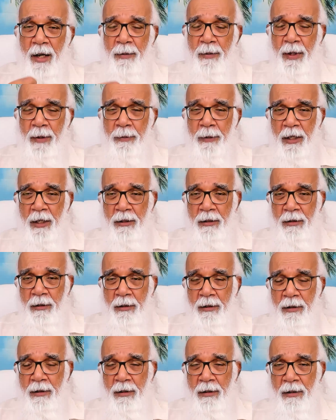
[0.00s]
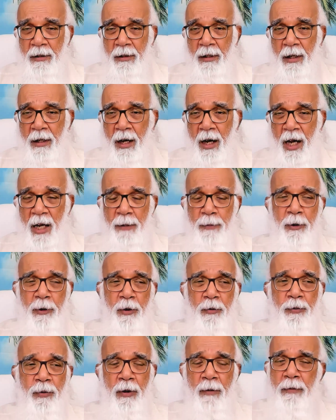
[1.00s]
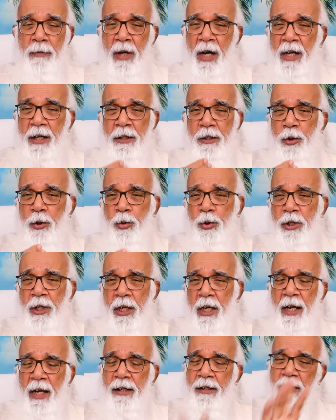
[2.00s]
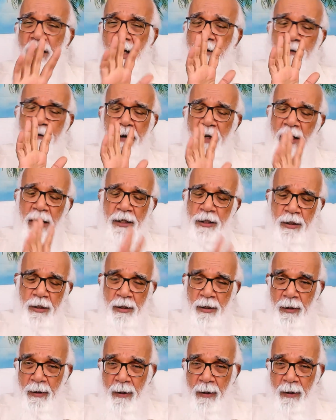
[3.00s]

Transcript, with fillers: am a mother, I perform my duty and done, finished.